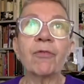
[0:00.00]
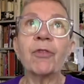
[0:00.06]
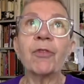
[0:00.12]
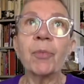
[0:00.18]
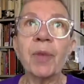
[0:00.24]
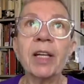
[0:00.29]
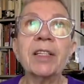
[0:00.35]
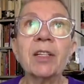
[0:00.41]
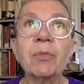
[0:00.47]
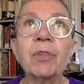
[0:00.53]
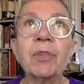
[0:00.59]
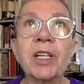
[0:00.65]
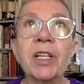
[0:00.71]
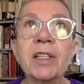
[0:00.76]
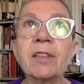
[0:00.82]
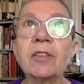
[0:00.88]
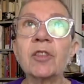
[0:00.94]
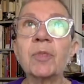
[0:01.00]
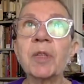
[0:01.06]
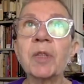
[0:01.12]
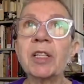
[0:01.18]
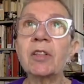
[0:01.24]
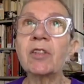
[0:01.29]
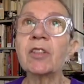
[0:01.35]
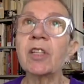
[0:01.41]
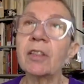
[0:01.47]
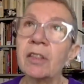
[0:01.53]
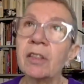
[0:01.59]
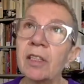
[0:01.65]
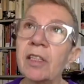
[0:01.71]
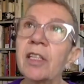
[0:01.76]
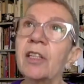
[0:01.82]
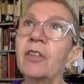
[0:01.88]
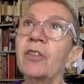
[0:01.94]
for many reasons, because
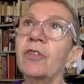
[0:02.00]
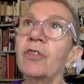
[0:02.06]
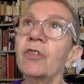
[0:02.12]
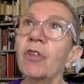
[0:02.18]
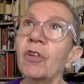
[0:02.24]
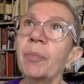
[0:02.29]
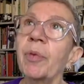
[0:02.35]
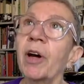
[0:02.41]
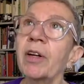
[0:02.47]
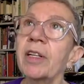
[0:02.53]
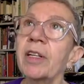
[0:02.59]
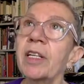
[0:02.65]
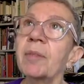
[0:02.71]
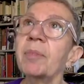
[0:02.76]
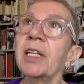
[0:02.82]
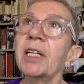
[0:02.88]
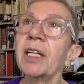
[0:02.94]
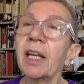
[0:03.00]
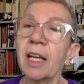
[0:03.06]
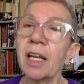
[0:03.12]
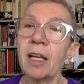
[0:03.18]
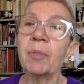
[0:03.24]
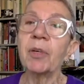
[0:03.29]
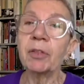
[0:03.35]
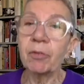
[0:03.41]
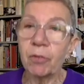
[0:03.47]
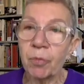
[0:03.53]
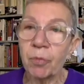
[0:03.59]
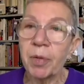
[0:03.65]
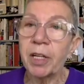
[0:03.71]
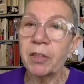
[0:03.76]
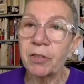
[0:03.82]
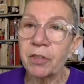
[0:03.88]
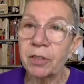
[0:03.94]
suddenly your body became
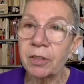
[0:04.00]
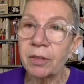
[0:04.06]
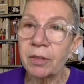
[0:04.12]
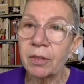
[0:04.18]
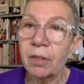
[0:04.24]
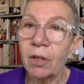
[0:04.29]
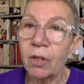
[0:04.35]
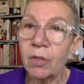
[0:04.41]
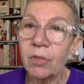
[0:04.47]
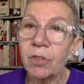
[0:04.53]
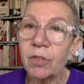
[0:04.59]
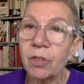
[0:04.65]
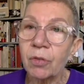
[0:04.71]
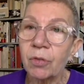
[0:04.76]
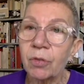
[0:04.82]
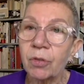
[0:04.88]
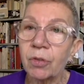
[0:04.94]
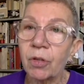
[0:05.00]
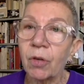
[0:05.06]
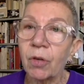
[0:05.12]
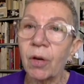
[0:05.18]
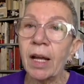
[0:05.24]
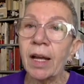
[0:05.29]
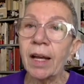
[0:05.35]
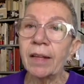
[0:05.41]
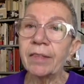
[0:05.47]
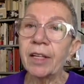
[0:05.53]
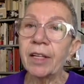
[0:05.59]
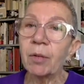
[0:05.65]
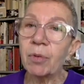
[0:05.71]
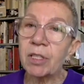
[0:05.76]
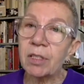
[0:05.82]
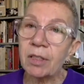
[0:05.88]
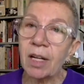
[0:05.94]
information also, you know. There
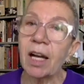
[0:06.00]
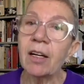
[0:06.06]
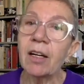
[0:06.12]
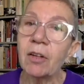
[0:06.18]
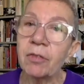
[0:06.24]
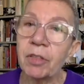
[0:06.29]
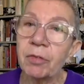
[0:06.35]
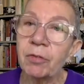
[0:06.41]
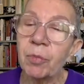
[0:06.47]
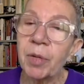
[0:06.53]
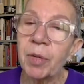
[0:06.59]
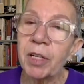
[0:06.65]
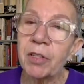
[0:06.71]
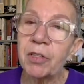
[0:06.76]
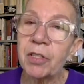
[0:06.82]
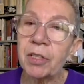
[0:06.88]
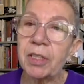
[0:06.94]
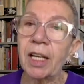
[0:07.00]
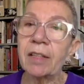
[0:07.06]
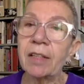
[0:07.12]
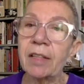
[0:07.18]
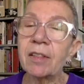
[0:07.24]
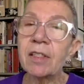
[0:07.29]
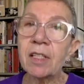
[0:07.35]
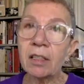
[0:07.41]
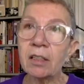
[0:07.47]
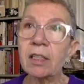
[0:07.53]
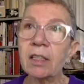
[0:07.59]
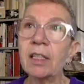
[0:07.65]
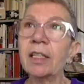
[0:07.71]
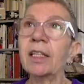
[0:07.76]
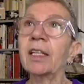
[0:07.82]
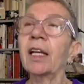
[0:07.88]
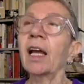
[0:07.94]
was a lack of information, and
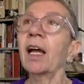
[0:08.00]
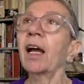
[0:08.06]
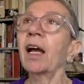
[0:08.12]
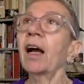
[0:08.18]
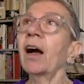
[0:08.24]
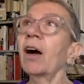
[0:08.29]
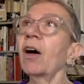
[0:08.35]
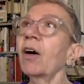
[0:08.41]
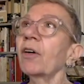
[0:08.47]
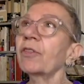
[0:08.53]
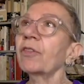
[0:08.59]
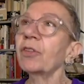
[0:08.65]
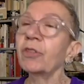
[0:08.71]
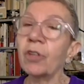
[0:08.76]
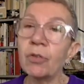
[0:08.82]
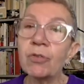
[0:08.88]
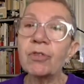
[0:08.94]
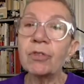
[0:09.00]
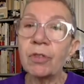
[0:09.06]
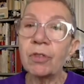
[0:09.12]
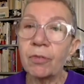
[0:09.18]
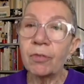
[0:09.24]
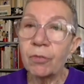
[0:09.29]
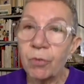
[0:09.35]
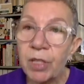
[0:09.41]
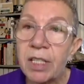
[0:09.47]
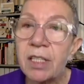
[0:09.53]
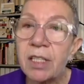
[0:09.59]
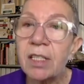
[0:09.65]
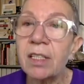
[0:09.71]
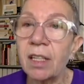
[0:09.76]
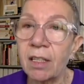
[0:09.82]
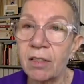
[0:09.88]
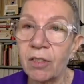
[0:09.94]
suddenly the notion of
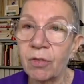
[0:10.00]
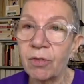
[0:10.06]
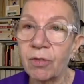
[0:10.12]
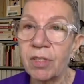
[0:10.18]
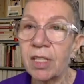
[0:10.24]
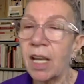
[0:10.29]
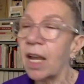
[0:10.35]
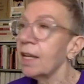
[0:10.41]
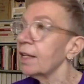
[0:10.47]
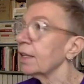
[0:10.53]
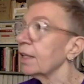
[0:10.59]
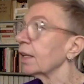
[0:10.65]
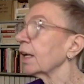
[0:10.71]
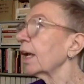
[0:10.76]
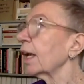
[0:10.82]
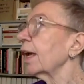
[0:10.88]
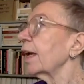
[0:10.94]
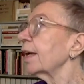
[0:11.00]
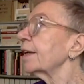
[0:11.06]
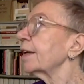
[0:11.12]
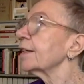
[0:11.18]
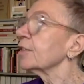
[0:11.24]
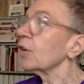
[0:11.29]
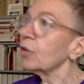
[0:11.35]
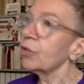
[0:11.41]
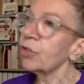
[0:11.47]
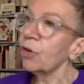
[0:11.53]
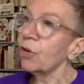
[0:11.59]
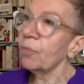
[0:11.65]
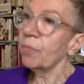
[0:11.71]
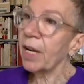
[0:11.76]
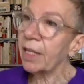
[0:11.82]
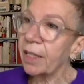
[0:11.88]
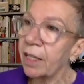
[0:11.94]
risk, as you're saying, is also
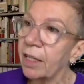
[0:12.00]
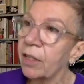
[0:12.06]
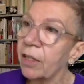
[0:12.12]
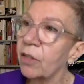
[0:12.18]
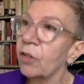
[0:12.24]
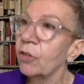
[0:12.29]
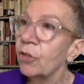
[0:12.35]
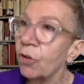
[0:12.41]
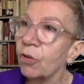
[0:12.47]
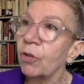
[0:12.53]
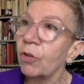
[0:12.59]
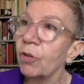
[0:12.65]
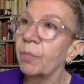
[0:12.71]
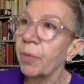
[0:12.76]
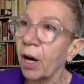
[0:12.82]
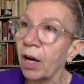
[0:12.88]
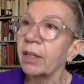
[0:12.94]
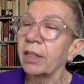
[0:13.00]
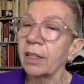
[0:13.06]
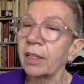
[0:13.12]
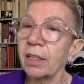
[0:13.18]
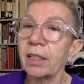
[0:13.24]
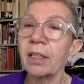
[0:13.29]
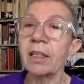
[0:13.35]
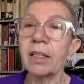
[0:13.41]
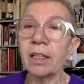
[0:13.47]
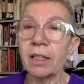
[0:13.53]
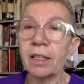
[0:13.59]
making your body